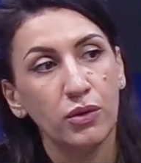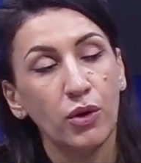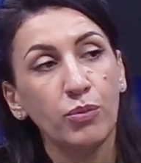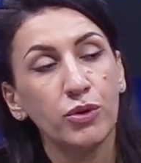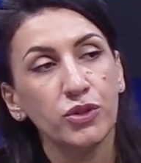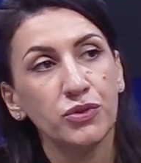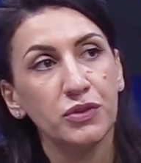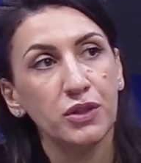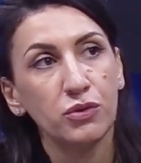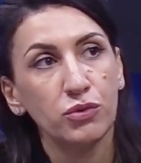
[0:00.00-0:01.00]
the
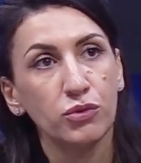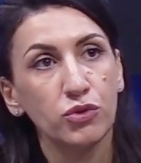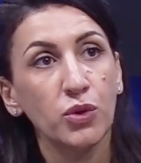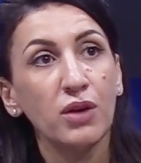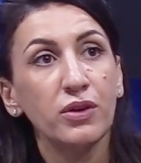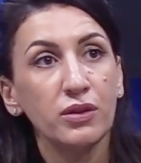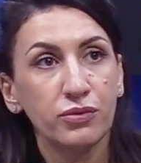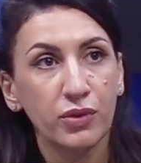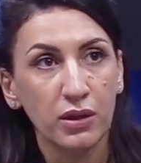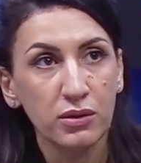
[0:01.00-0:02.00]
opportunity to travel in
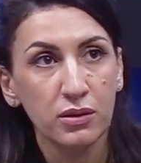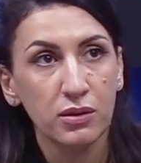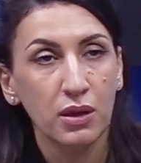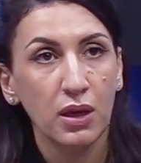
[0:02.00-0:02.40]
France